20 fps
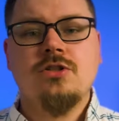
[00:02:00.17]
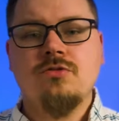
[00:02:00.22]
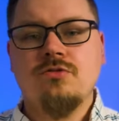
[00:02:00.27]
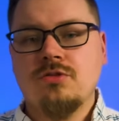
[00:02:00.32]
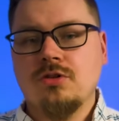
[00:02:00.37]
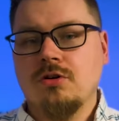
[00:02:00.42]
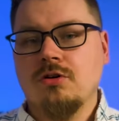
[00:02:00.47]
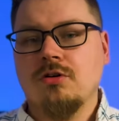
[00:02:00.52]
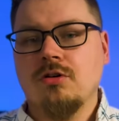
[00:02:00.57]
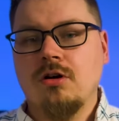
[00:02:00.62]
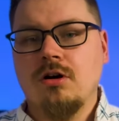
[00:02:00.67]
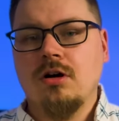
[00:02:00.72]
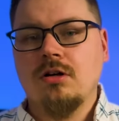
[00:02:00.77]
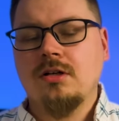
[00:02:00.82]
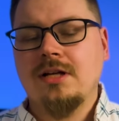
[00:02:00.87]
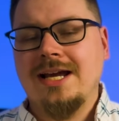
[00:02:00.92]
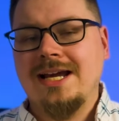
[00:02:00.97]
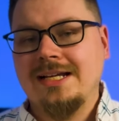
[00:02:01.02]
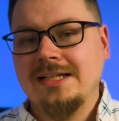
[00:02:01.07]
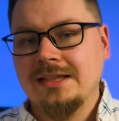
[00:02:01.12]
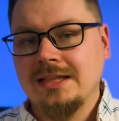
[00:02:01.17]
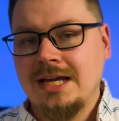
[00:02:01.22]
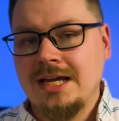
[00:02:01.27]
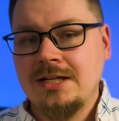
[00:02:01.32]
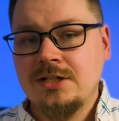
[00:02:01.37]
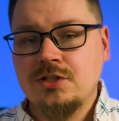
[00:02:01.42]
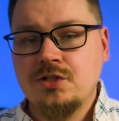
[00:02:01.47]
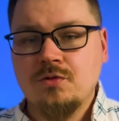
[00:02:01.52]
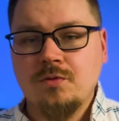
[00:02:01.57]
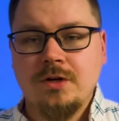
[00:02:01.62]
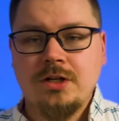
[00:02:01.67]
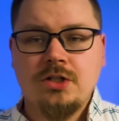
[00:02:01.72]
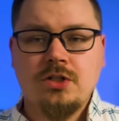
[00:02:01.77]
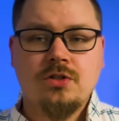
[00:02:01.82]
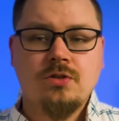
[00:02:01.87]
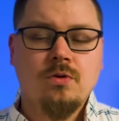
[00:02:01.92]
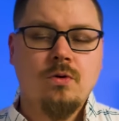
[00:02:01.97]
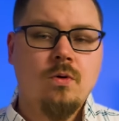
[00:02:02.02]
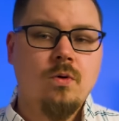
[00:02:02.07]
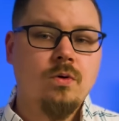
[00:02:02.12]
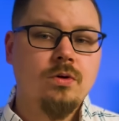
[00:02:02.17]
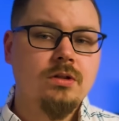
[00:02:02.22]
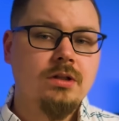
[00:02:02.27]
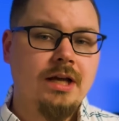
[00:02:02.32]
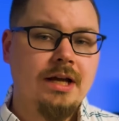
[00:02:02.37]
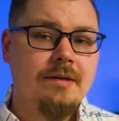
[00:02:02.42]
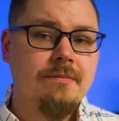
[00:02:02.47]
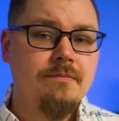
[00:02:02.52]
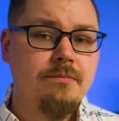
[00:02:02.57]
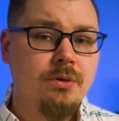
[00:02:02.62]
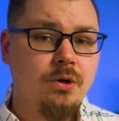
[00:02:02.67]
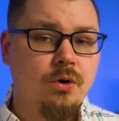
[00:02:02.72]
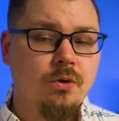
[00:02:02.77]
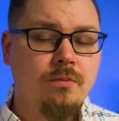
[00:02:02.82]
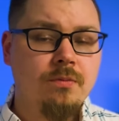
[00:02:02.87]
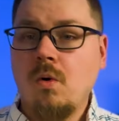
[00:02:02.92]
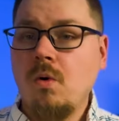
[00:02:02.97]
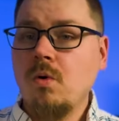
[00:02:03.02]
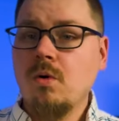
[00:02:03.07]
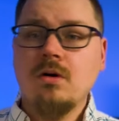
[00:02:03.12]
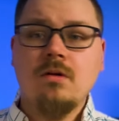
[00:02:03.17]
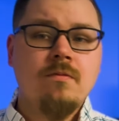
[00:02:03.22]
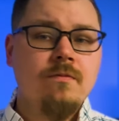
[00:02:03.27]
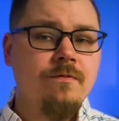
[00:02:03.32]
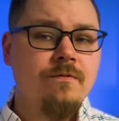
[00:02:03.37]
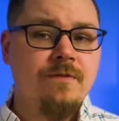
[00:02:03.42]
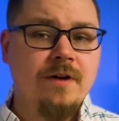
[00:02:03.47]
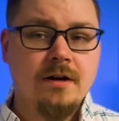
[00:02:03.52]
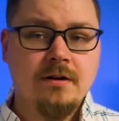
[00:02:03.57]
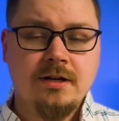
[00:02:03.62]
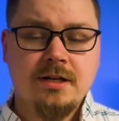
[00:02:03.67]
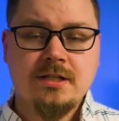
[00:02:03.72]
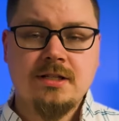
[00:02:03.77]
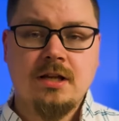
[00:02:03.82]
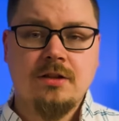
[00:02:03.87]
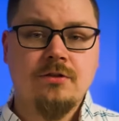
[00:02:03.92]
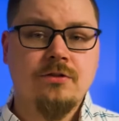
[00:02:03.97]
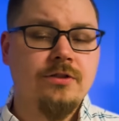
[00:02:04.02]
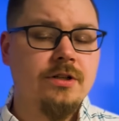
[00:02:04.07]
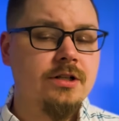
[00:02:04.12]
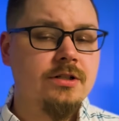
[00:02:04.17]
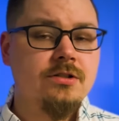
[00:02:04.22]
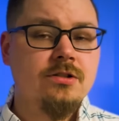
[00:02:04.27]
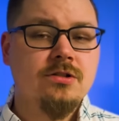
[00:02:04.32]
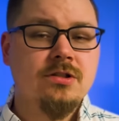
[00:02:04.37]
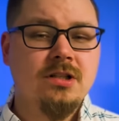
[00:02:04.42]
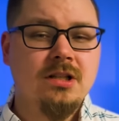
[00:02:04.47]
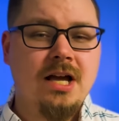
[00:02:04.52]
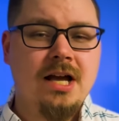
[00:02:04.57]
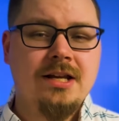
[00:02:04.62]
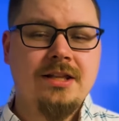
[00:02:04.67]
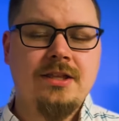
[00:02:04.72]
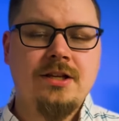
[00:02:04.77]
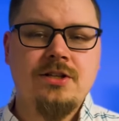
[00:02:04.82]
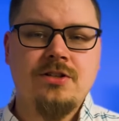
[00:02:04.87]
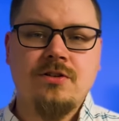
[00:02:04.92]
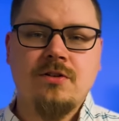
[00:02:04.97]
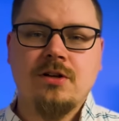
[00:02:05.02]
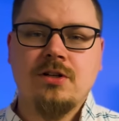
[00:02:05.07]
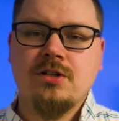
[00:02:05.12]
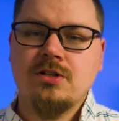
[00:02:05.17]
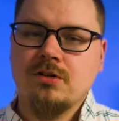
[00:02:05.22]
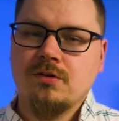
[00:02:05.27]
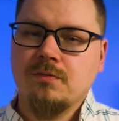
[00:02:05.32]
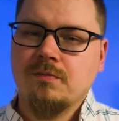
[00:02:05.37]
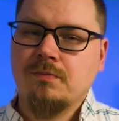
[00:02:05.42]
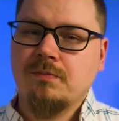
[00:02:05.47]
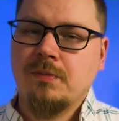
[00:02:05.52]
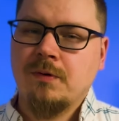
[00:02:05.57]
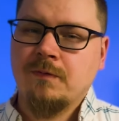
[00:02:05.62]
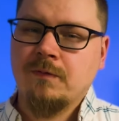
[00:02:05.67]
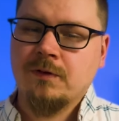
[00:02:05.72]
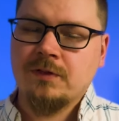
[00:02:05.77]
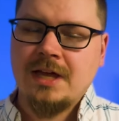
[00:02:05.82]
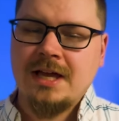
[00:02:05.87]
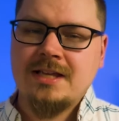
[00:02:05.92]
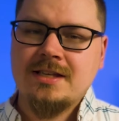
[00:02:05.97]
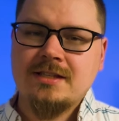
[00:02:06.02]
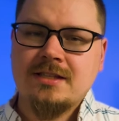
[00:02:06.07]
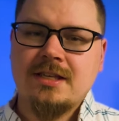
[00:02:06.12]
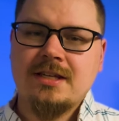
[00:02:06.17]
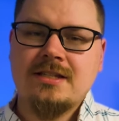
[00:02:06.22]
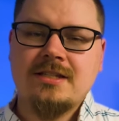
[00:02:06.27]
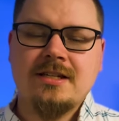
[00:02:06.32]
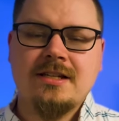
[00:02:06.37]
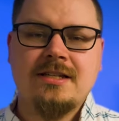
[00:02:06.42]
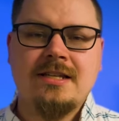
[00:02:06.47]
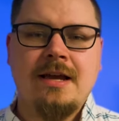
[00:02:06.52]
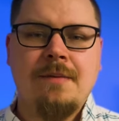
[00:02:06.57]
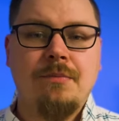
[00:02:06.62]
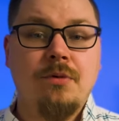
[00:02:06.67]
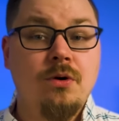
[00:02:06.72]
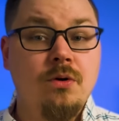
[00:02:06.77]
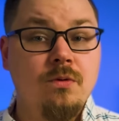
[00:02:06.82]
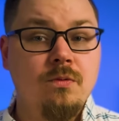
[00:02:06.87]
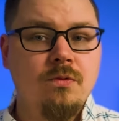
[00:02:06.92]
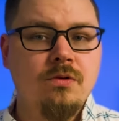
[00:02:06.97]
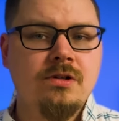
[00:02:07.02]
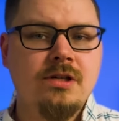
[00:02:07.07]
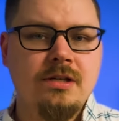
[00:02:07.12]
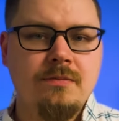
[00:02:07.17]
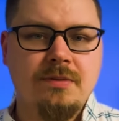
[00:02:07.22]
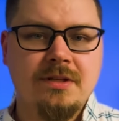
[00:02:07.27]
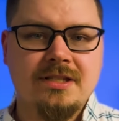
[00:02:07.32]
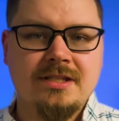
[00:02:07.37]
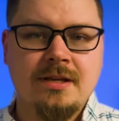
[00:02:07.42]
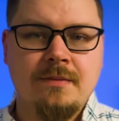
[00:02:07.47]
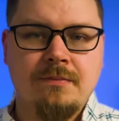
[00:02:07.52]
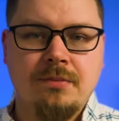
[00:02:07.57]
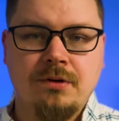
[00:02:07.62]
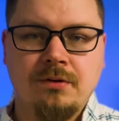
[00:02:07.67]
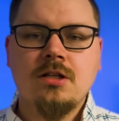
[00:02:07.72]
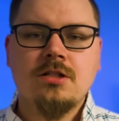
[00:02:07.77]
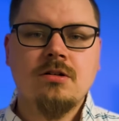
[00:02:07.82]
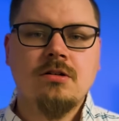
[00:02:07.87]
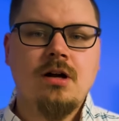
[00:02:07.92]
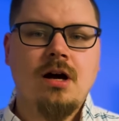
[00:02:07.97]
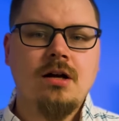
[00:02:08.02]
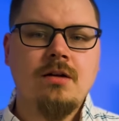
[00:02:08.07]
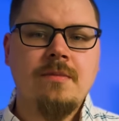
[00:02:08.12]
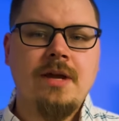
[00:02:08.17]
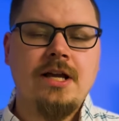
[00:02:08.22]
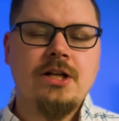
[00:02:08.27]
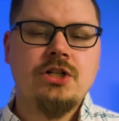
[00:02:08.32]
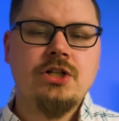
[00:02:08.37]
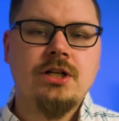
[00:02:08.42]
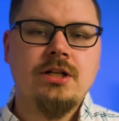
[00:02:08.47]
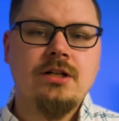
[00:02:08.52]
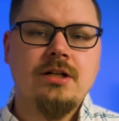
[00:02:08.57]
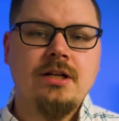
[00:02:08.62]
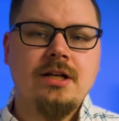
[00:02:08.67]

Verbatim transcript: to turn on a light switch or light bulb, or various other things. There's a lot of things you could do, but for that, this example, we'll keep it simple. So an automation